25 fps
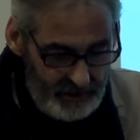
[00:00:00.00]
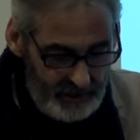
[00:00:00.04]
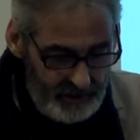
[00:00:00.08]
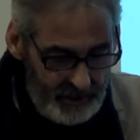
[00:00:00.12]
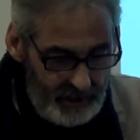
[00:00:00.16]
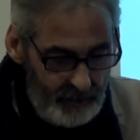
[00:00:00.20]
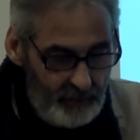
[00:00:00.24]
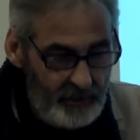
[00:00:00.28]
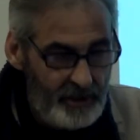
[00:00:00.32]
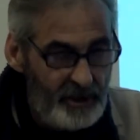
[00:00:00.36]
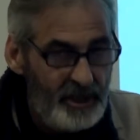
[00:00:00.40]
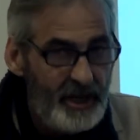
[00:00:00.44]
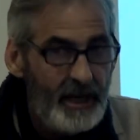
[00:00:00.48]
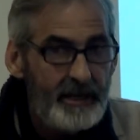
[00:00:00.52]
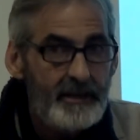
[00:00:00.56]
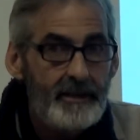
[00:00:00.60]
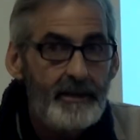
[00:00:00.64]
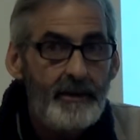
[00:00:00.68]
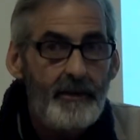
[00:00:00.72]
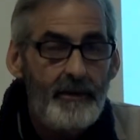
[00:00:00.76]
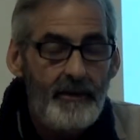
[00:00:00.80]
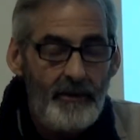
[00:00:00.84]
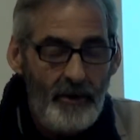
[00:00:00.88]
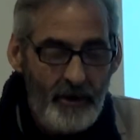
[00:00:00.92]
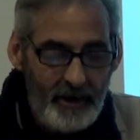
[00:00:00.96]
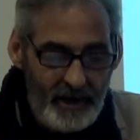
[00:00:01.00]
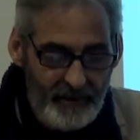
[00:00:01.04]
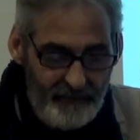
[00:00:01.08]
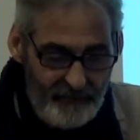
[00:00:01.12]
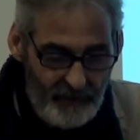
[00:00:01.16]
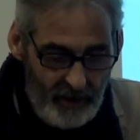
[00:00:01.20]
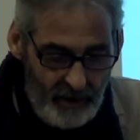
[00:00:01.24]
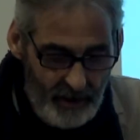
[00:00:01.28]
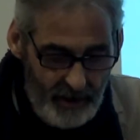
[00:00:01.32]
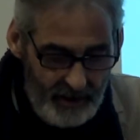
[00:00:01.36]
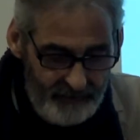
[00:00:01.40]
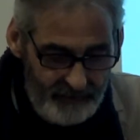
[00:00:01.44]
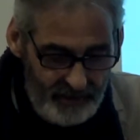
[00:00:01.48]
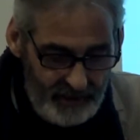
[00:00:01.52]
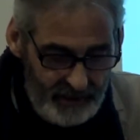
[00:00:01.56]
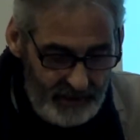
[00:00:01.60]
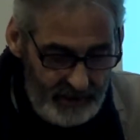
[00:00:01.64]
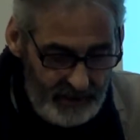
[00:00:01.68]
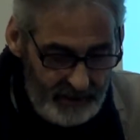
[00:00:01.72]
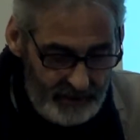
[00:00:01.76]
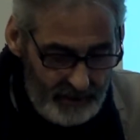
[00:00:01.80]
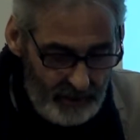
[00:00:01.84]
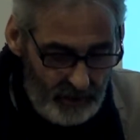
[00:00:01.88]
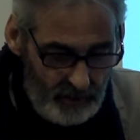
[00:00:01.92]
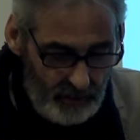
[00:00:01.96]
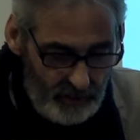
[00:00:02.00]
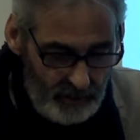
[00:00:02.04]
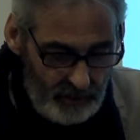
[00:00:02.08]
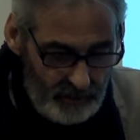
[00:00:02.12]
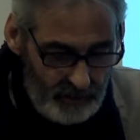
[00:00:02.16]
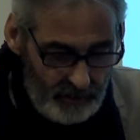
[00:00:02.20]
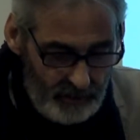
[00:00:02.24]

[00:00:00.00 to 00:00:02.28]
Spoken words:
He was just 35 years old.